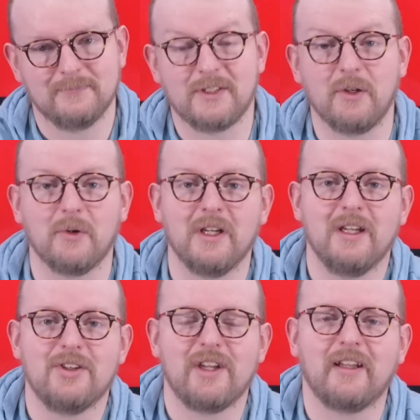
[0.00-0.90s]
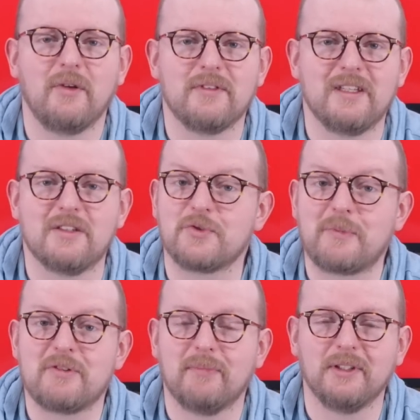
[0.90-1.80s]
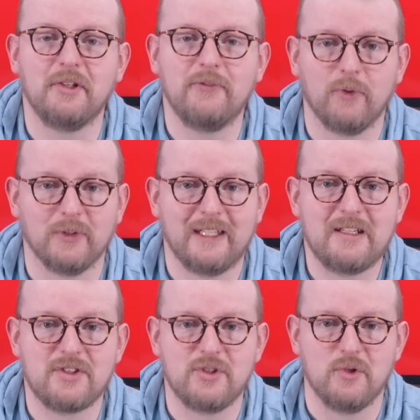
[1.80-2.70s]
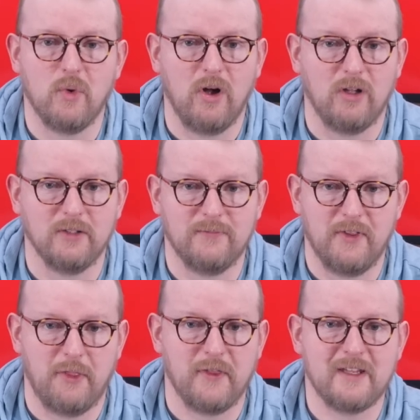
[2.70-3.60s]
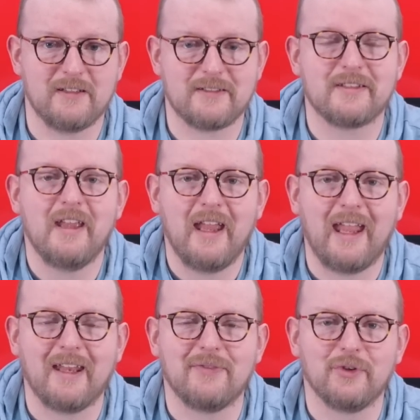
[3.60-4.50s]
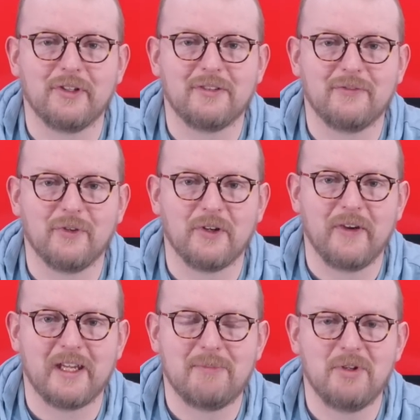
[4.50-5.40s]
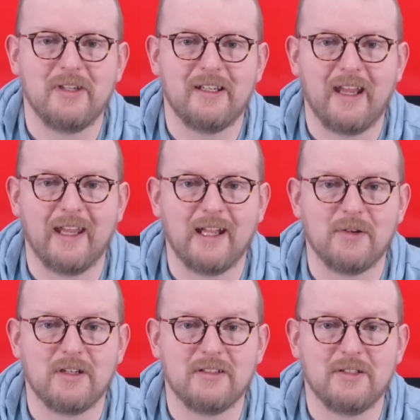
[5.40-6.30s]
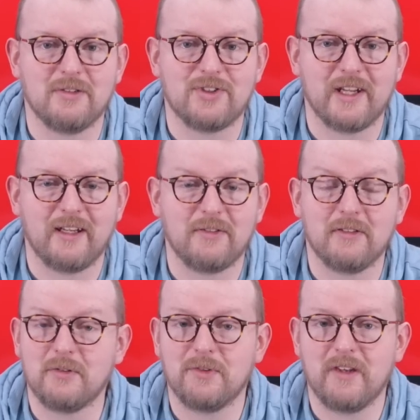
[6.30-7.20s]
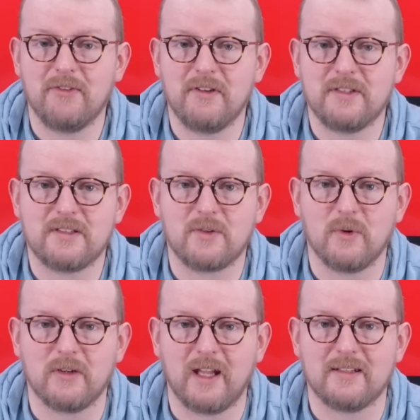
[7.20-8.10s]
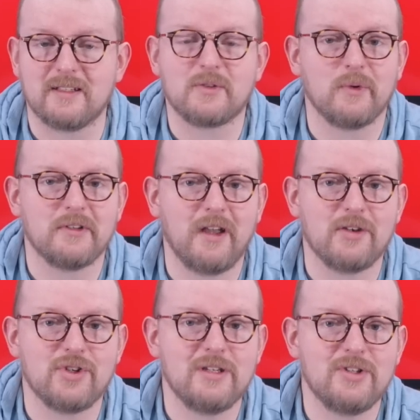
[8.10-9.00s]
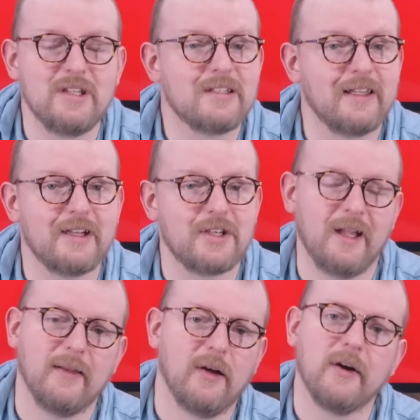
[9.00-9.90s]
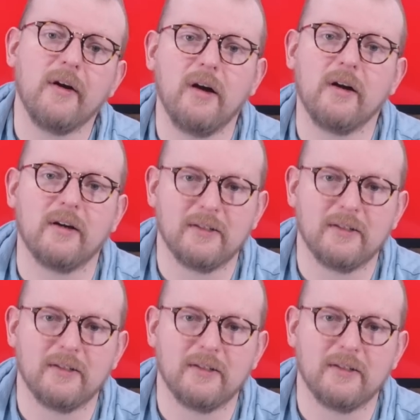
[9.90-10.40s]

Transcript: So check out the description below for links to all of the things. And if you're looking for a great community to hang out in, you can check out the Loading Ready Run Discord at discord.gg/LRR.